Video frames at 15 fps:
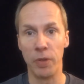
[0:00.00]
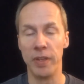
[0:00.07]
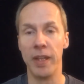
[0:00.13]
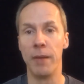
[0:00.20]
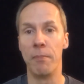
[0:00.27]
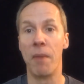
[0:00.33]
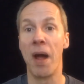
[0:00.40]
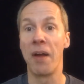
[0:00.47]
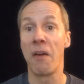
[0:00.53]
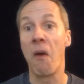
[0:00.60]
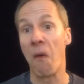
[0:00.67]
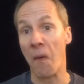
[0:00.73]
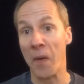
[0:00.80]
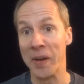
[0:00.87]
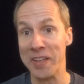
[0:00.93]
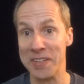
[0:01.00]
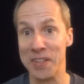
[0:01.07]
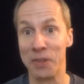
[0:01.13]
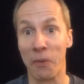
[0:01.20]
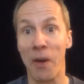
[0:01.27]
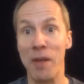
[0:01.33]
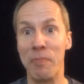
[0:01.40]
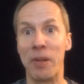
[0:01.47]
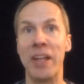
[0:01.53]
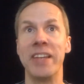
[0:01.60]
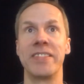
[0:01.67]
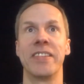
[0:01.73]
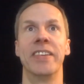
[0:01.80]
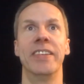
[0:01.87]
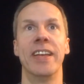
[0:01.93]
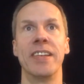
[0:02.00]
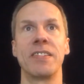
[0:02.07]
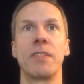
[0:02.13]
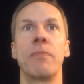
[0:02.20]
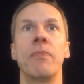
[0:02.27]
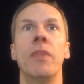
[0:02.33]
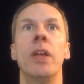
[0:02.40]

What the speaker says: that my heart is in the right place on this.